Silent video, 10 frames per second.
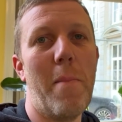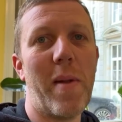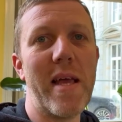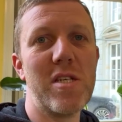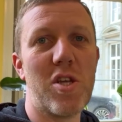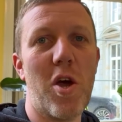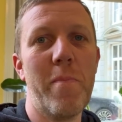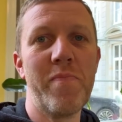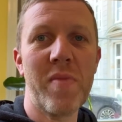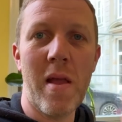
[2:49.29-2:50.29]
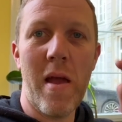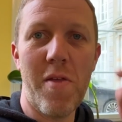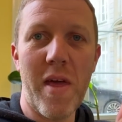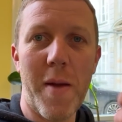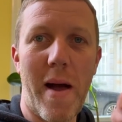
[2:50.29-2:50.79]
please do
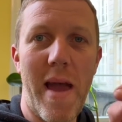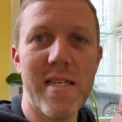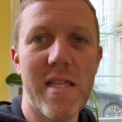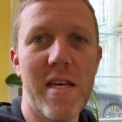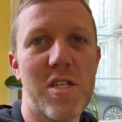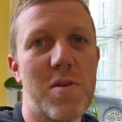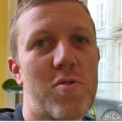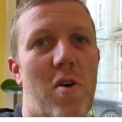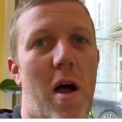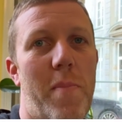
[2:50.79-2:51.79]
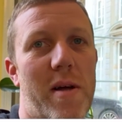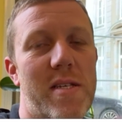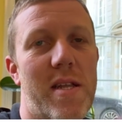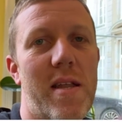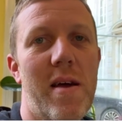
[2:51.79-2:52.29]
think about hitting the subscribe
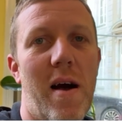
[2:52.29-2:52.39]
button